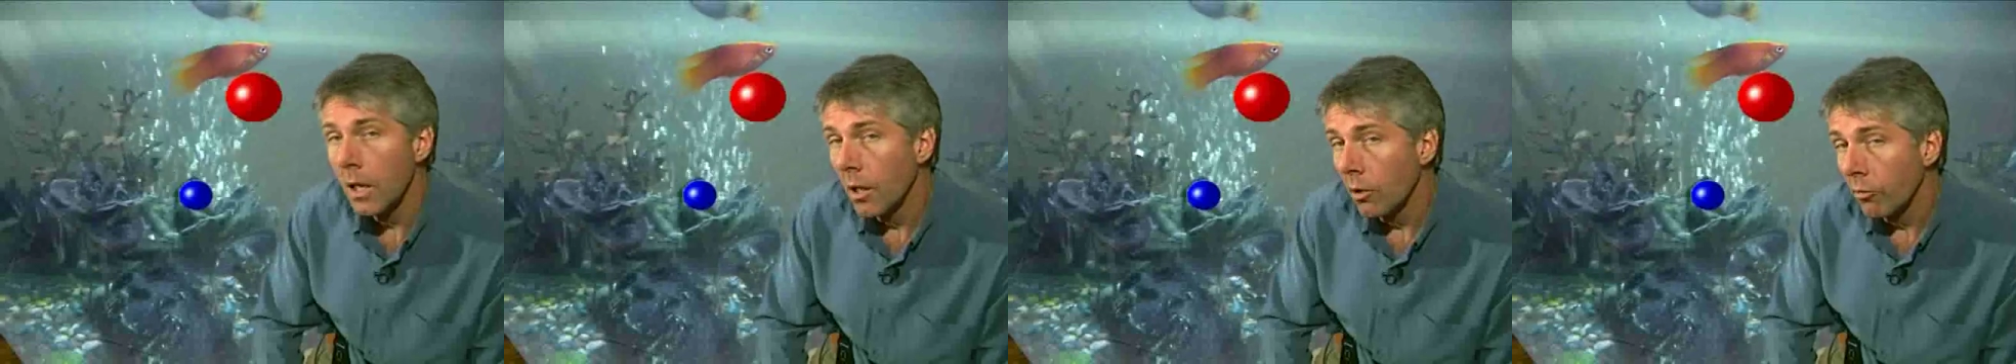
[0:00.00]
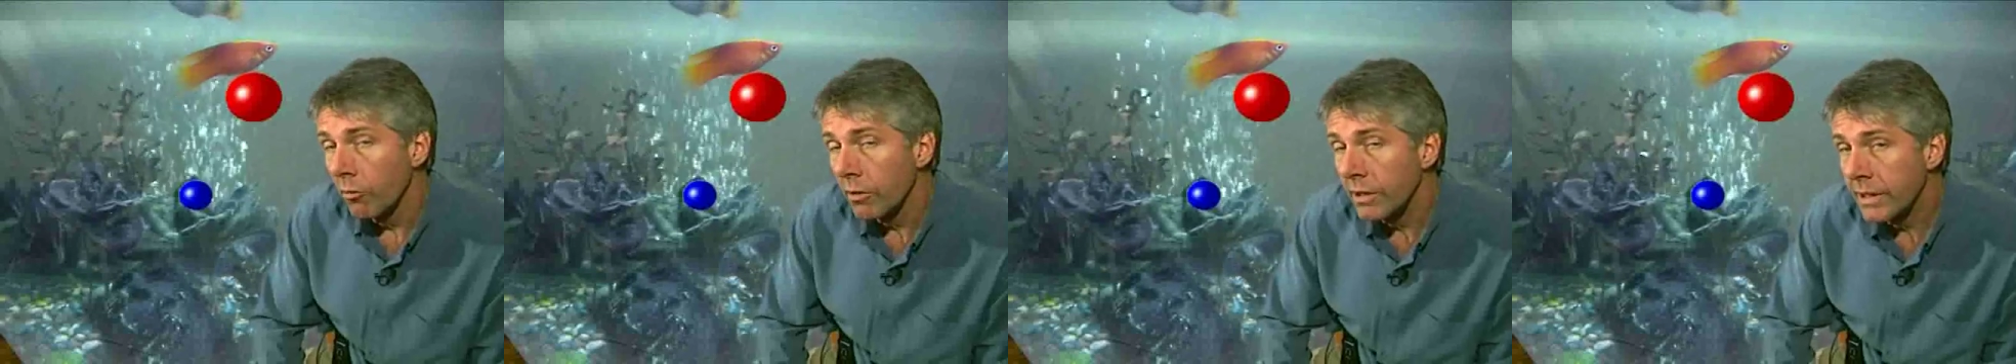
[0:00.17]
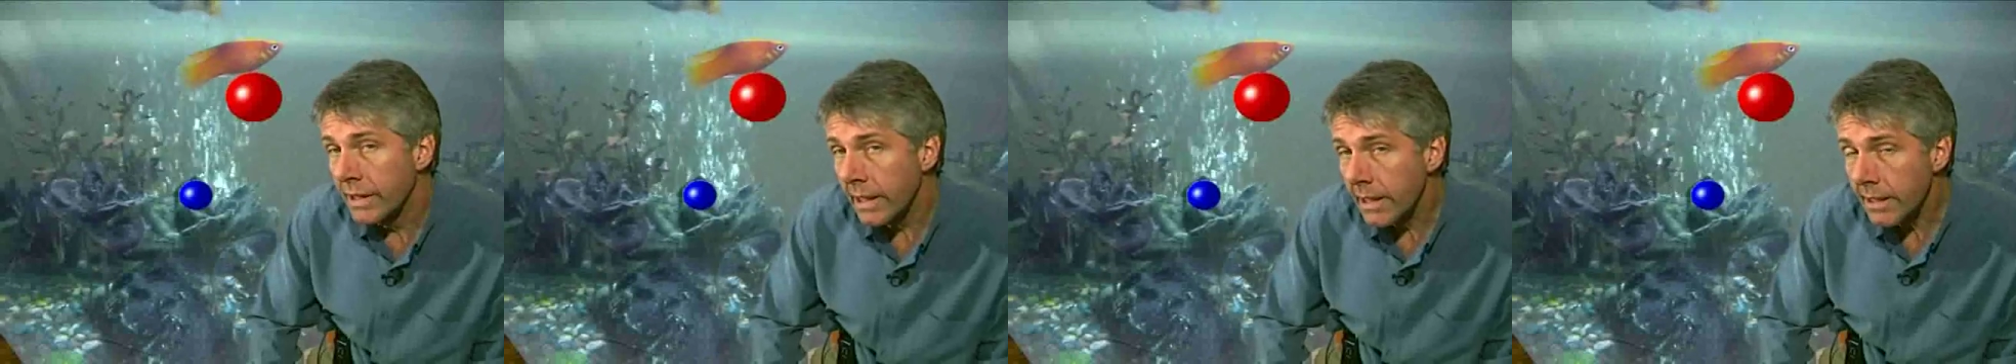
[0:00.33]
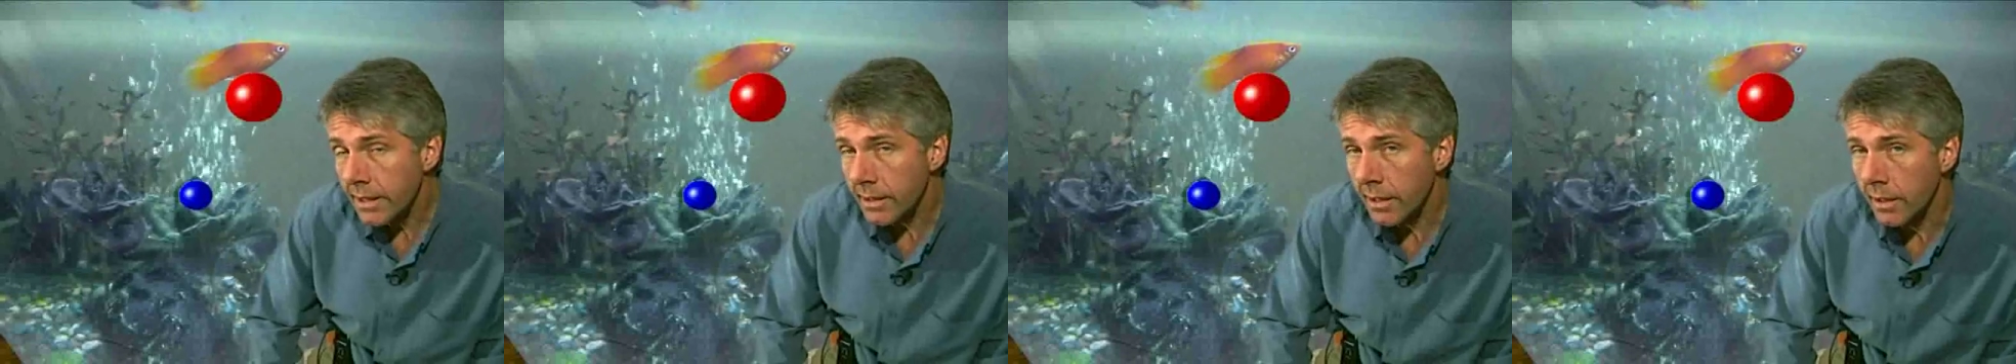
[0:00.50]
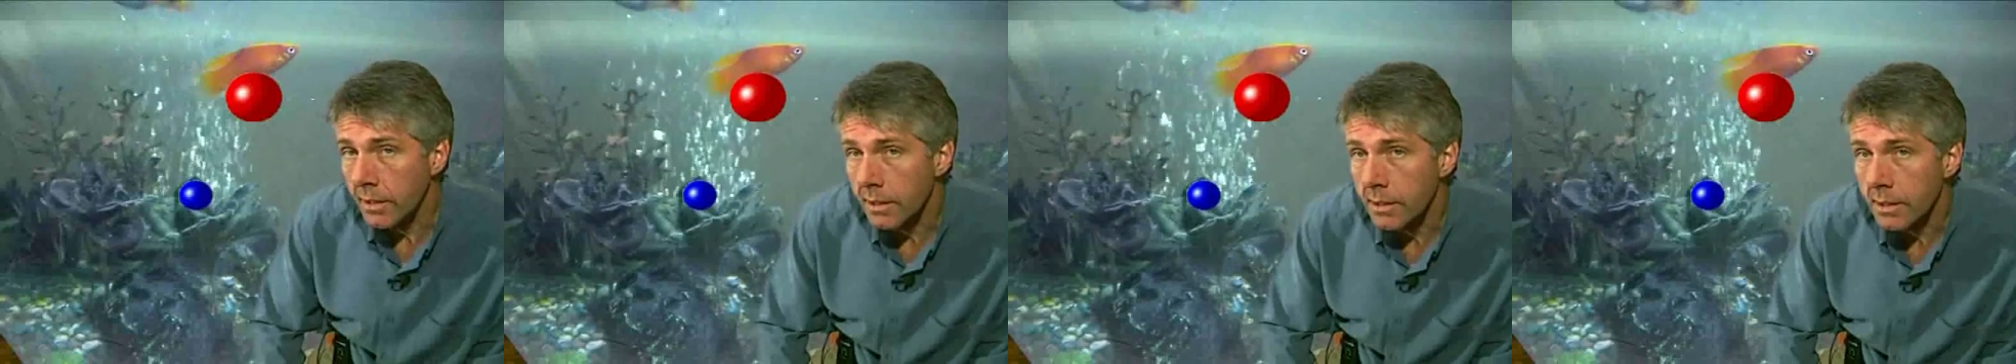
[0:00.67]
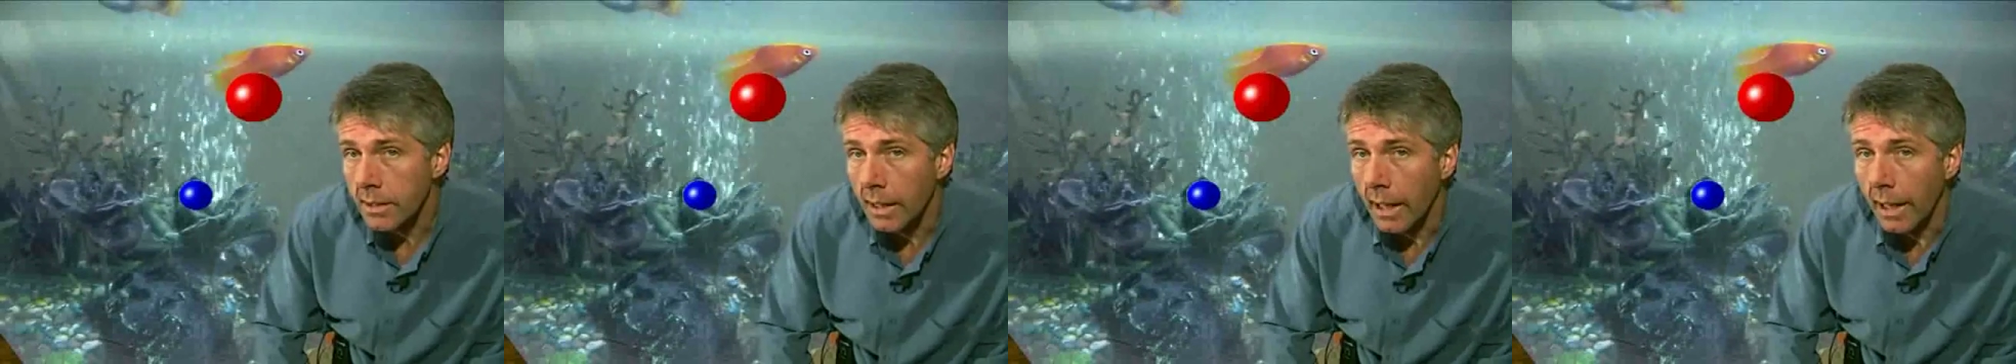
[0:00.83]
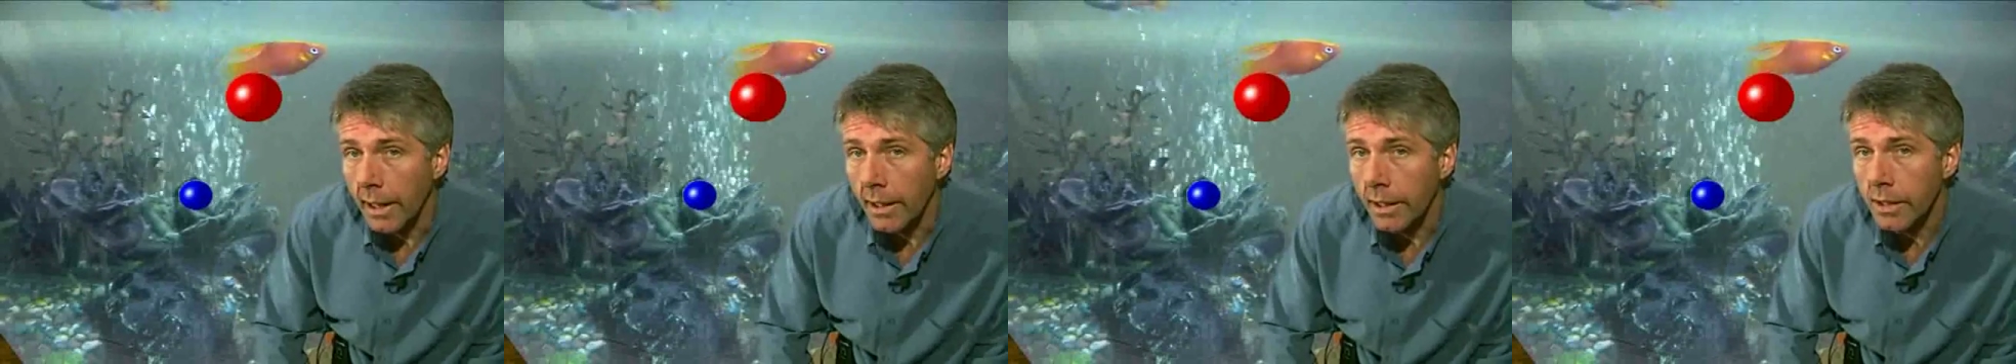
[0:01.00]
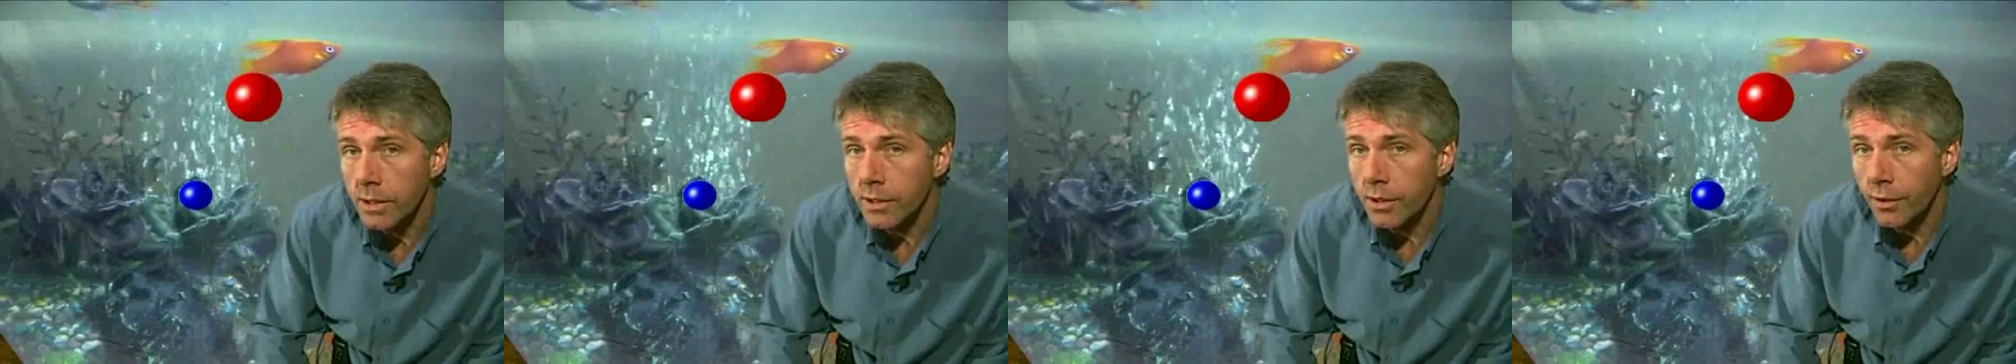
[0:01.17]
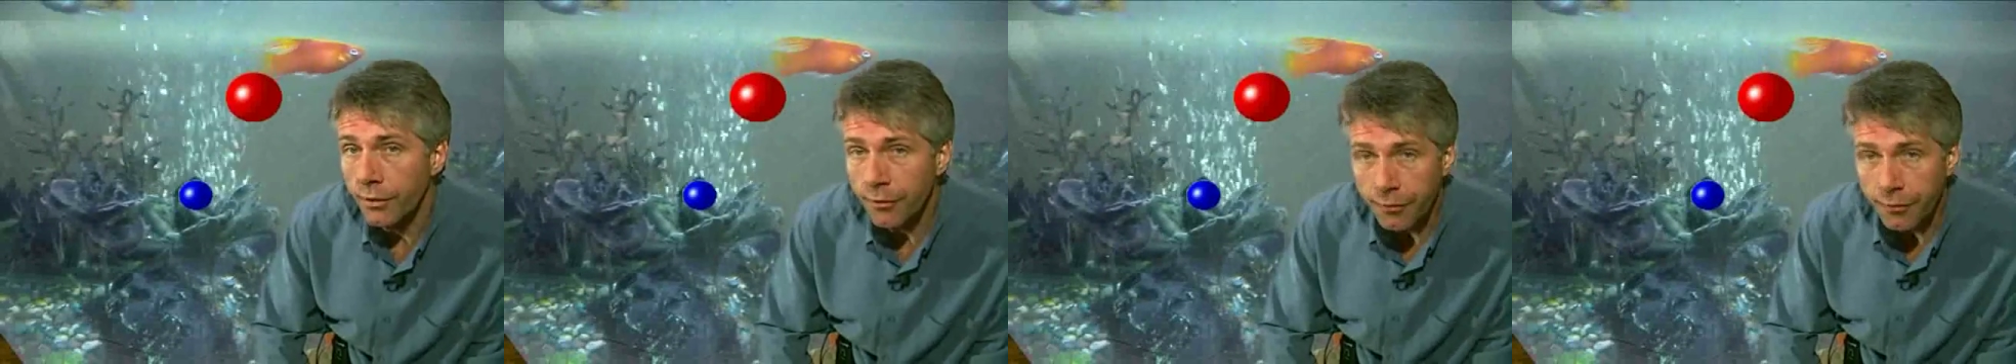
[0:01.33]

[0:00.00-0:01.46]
Resistance, then, is the